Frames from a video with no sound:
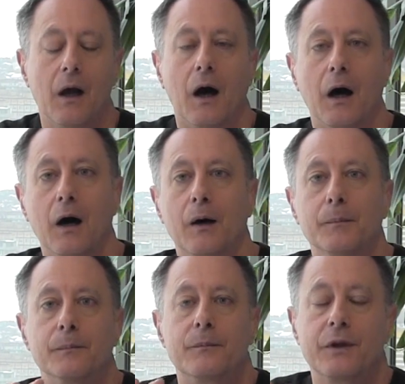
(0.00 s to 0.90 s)

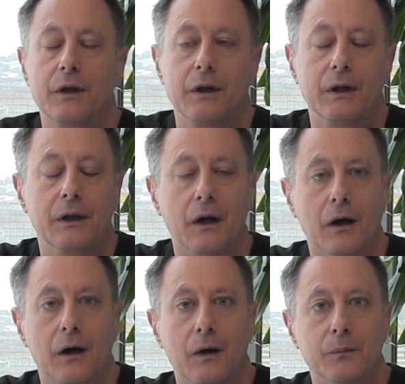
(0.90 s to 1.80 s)
Um, the
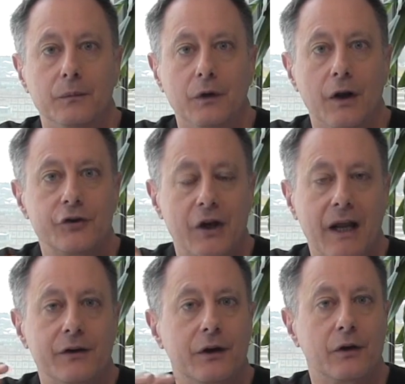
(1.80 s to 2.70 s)
um, lunch
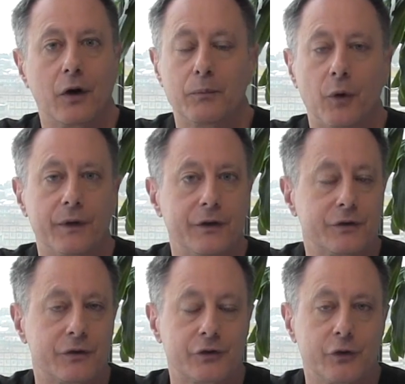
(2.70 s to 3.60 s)
and dinner are both
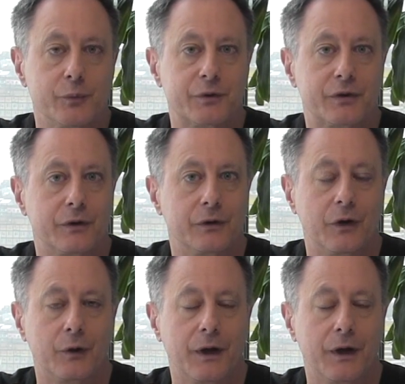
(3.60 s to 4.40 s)
instant soups, and you know,